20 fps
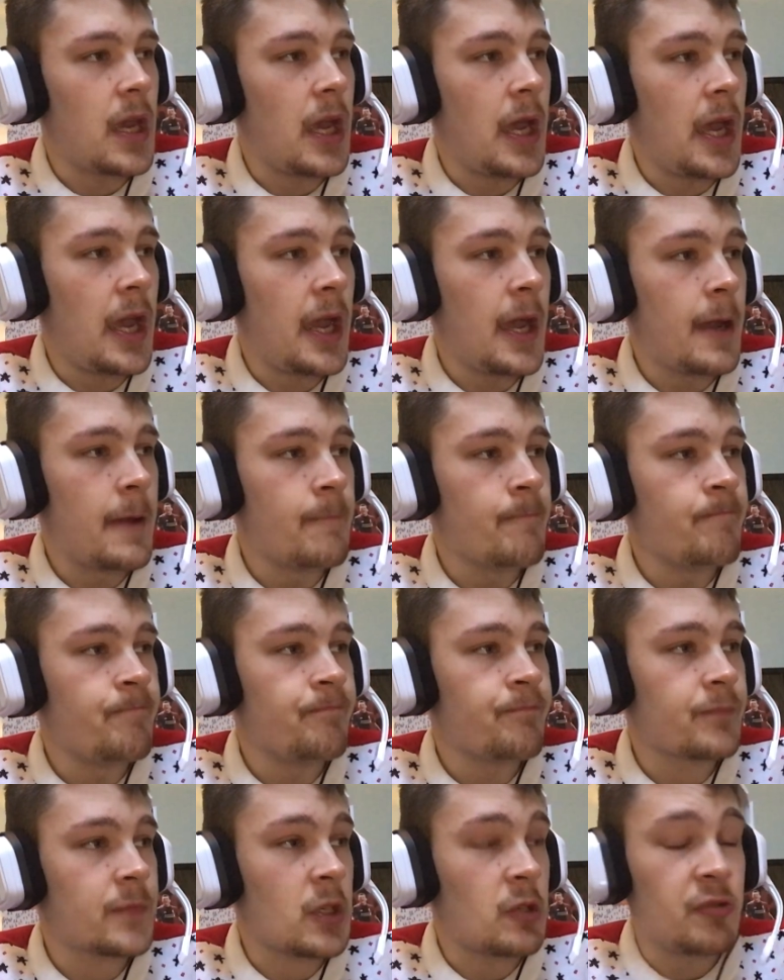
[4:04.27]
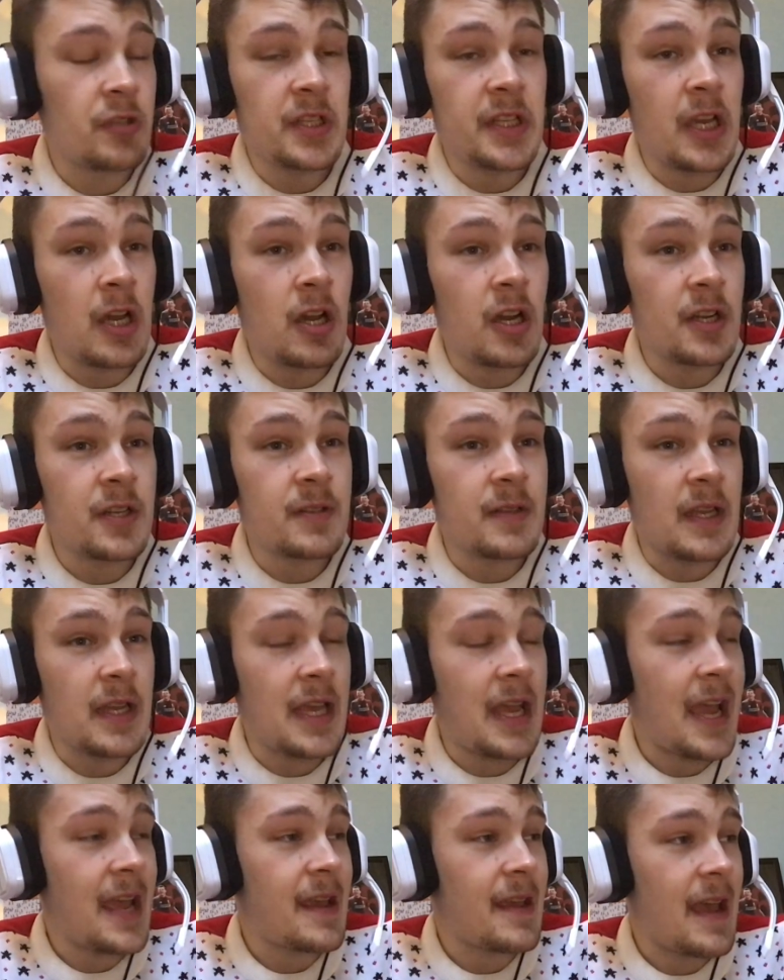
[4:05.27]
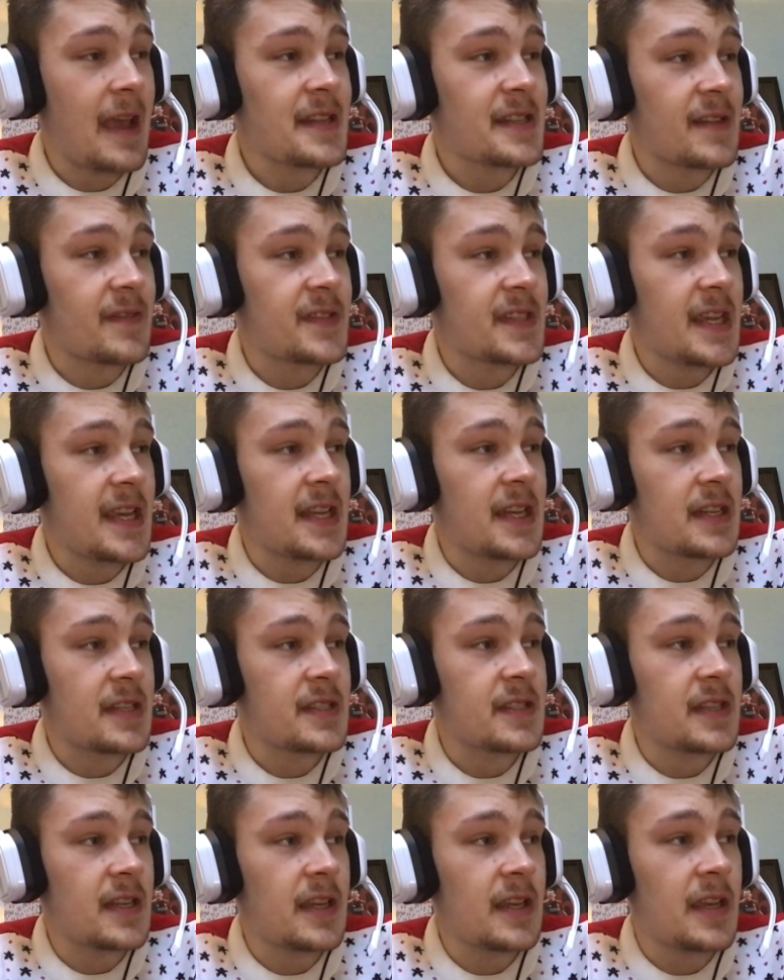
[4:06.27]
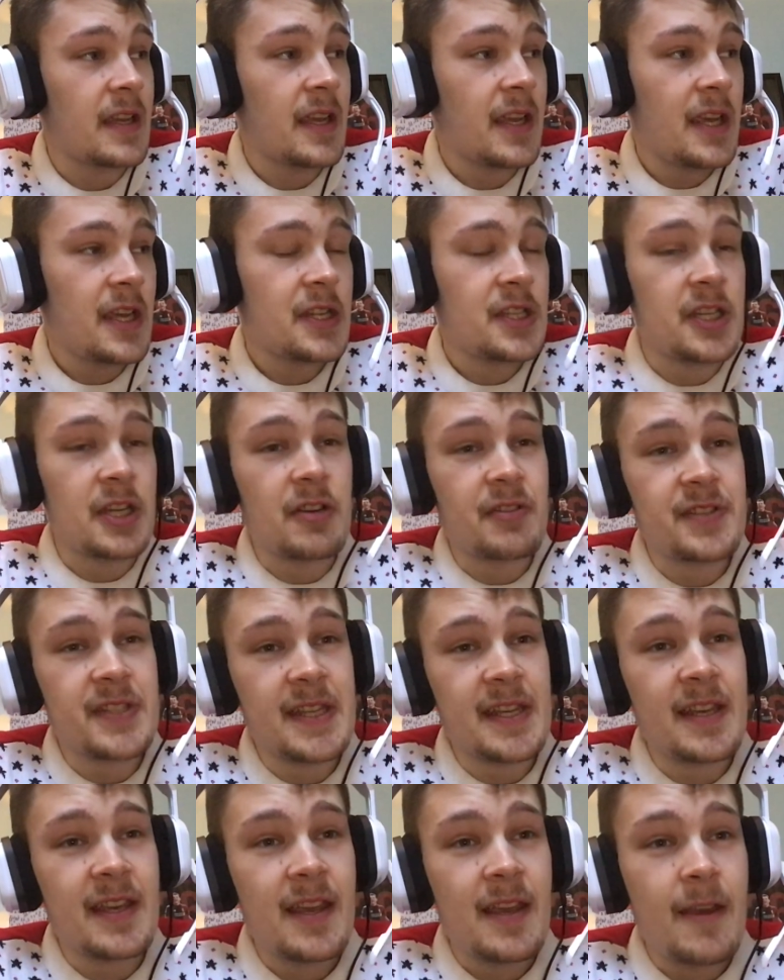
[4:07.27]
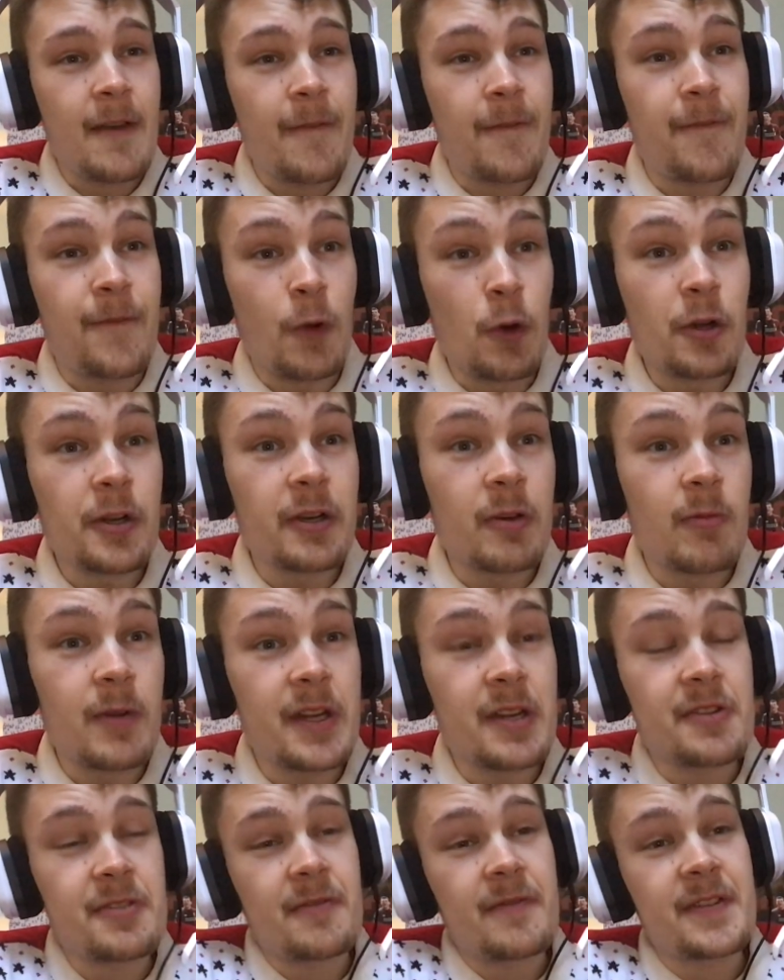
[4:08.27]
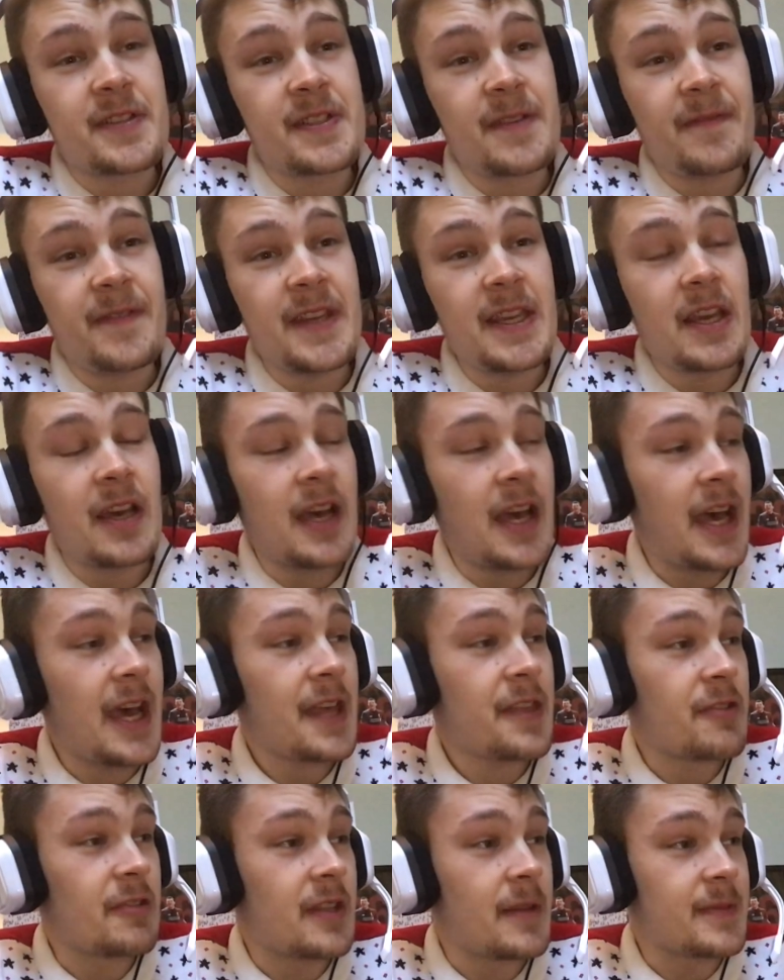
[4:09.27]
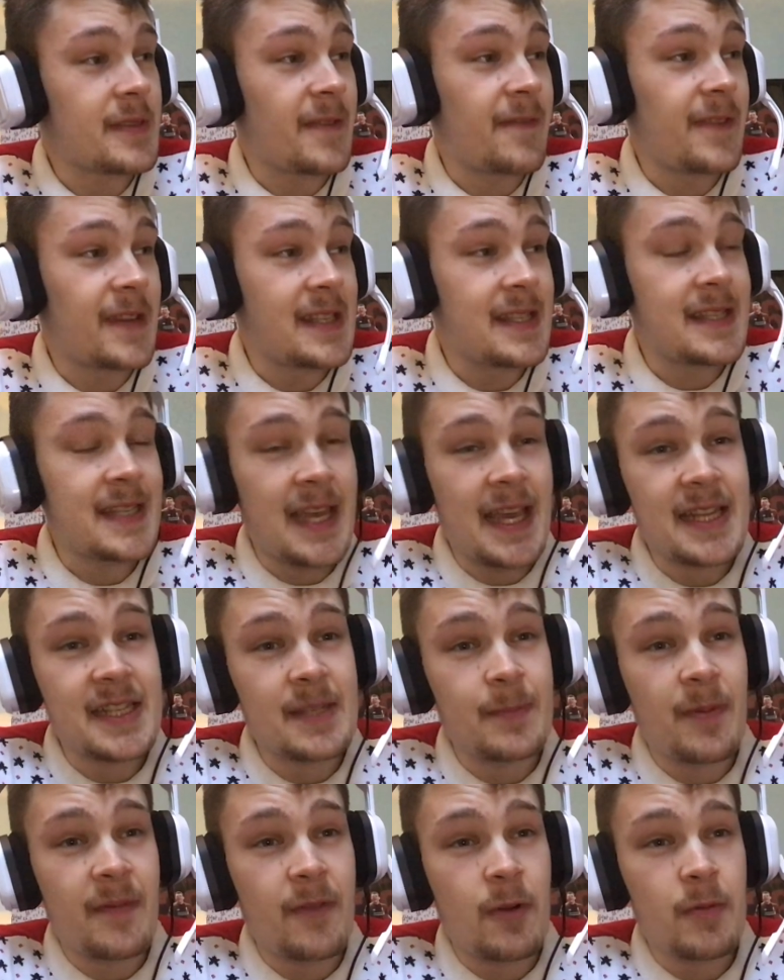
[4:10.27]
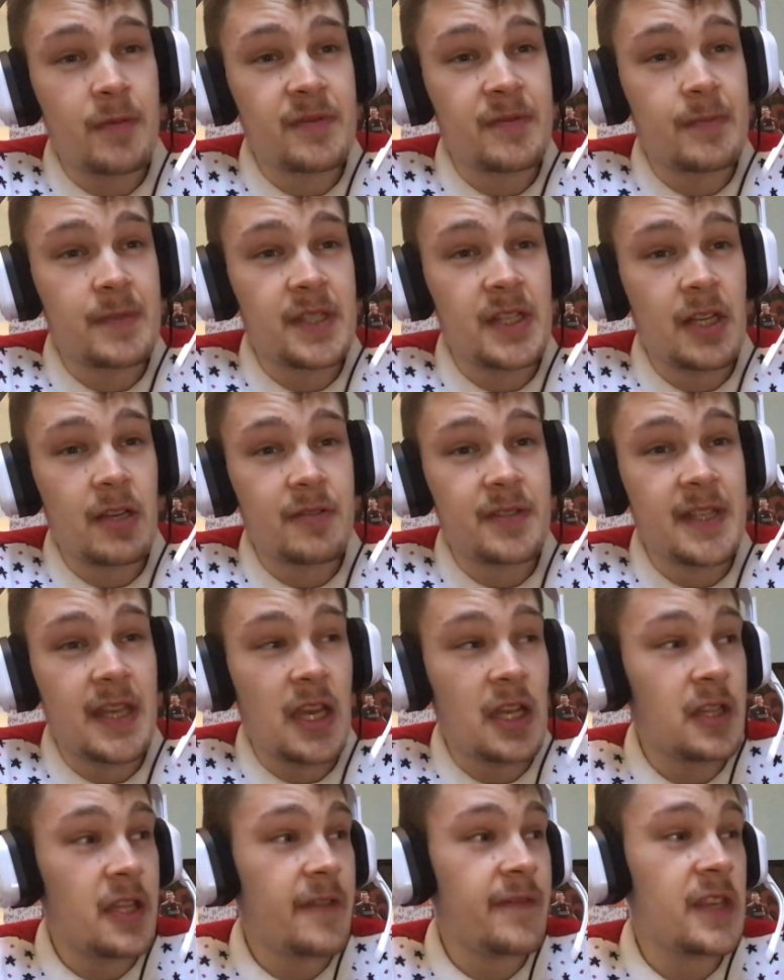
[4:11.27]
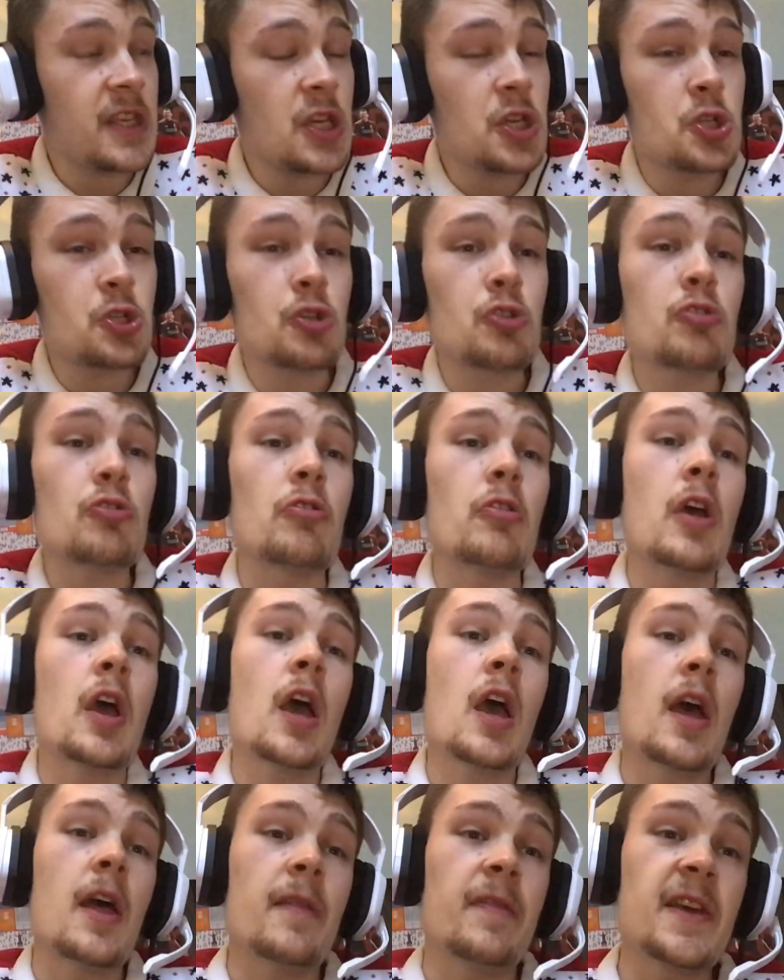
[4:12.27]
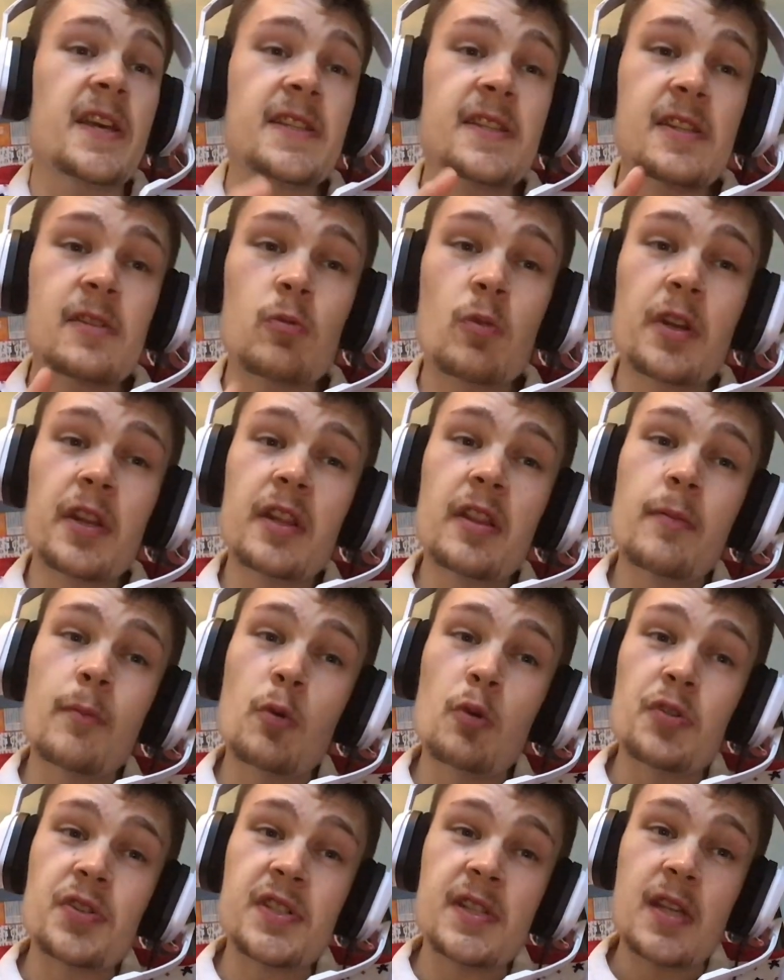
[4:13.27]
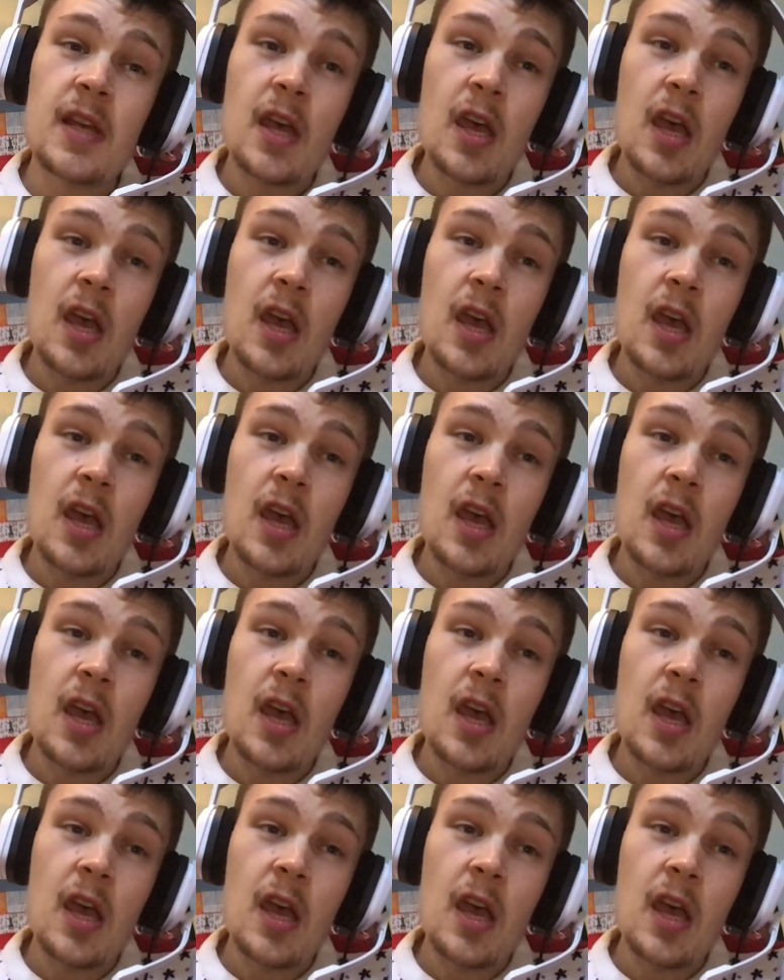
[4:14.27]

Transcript: Really hard, as I've said, it's Chelsea 4-0 winners over Sevilla. I thought that was a fantastic performance from Chelsea. Olivier Giroud, this is one of the most